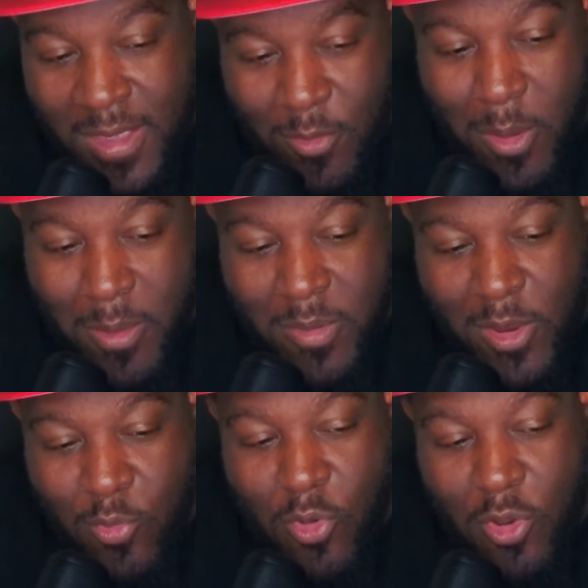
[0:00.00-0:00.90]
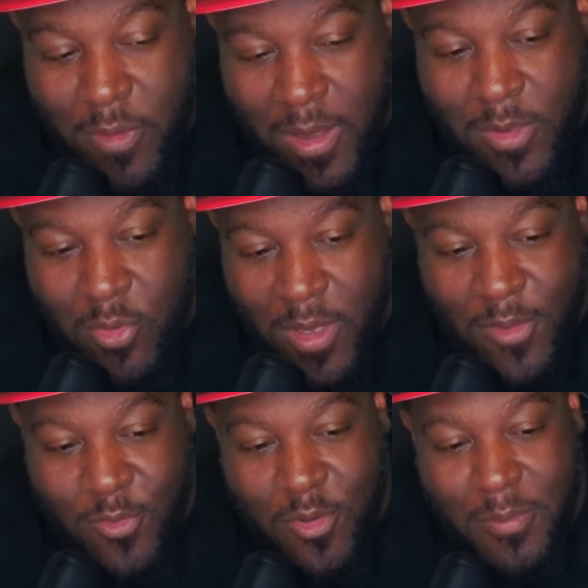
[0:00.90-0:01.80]
White Wing Brady will correct me. You guys
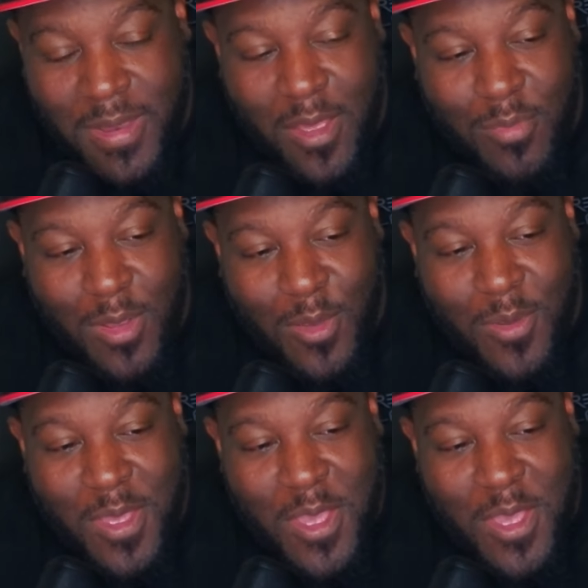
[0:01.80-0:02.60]
will correct me down below.